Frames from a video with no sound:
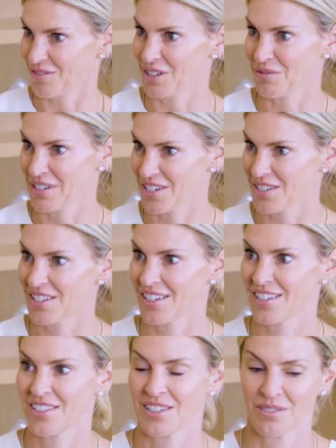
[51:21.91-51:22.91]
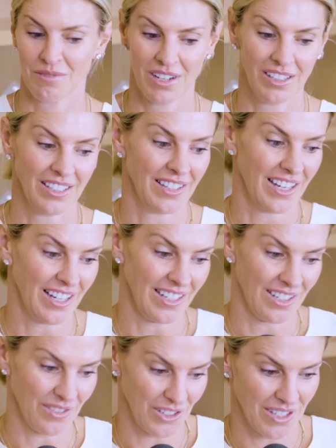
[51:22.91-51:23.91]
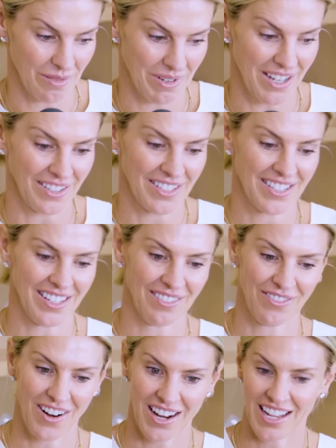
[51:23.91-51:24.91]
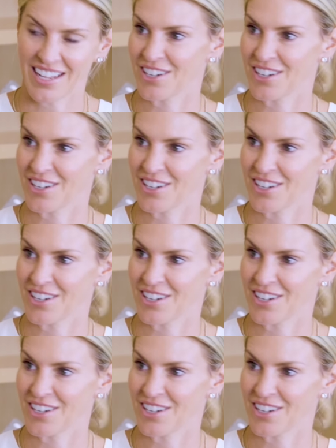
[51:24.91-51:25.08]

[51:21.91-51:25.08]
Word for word: what we just did as well. And then I interviewed someone else on Friday,